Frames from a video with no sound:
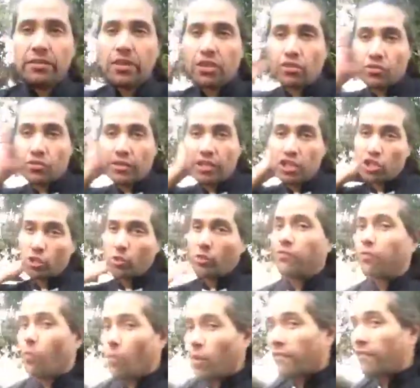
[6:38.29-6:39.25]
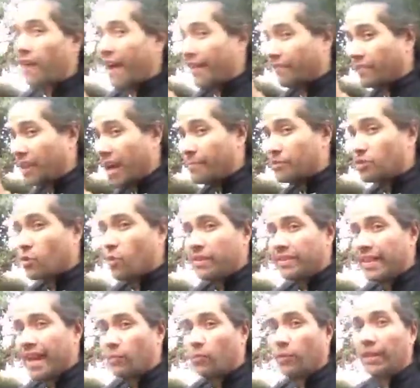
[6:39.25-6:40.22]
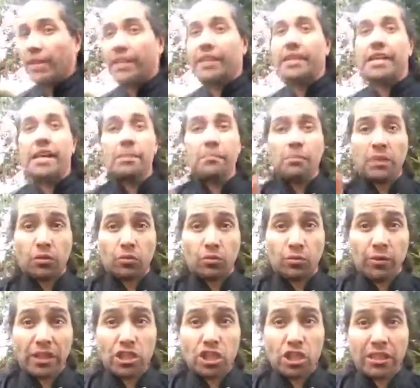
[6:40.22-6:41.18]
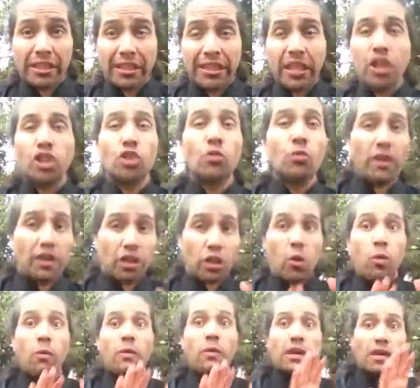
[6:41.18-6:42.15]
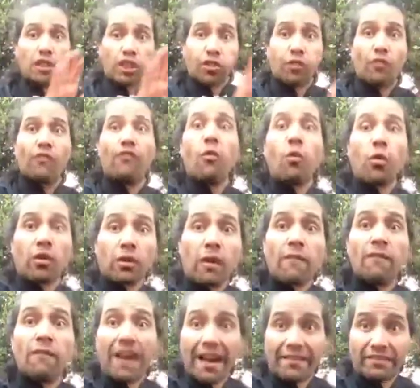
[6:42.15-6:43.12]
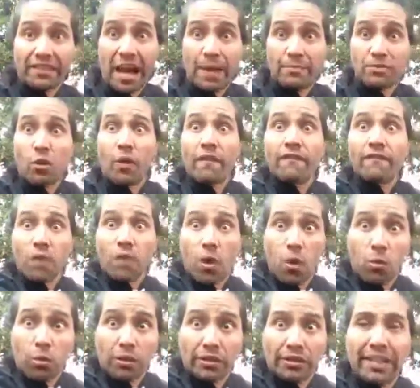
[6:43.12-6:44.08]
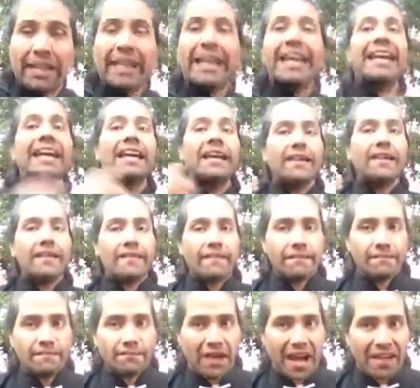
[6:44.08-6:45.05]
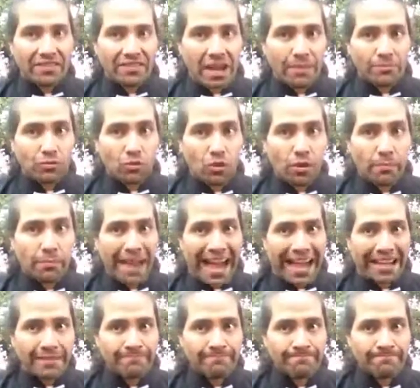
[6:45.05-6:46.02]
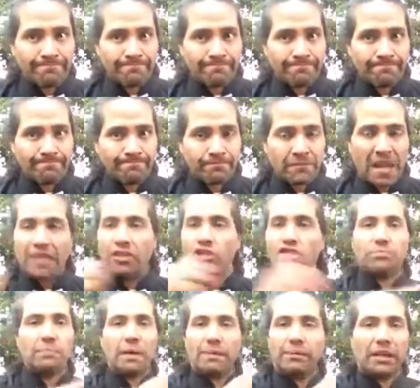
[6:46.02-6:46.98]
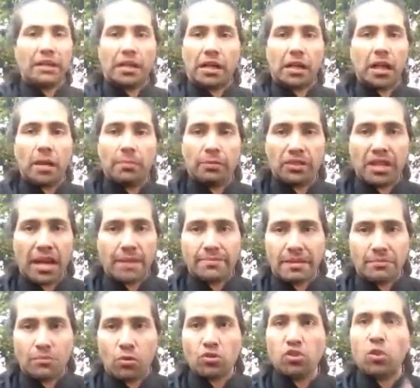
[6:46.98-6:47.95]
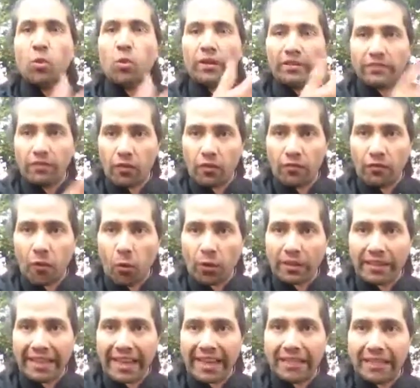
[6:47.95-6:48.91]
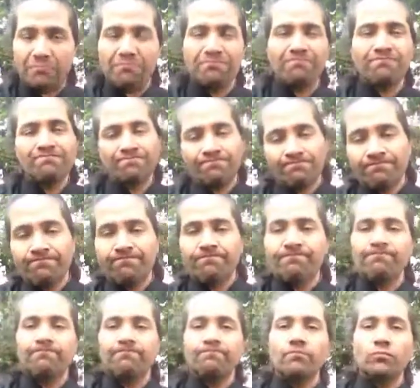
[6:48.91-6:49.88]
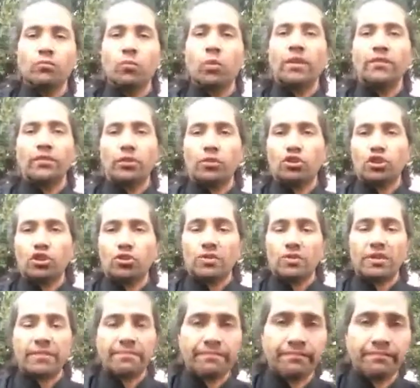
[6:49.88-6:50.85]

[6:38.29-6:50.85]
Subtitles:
the traditional 4 or 5 times going that way. But originally, you want to go 4 or 5 times going forward, 5 times going back. And this may be a couple times at most going forward again. Whatever you choose.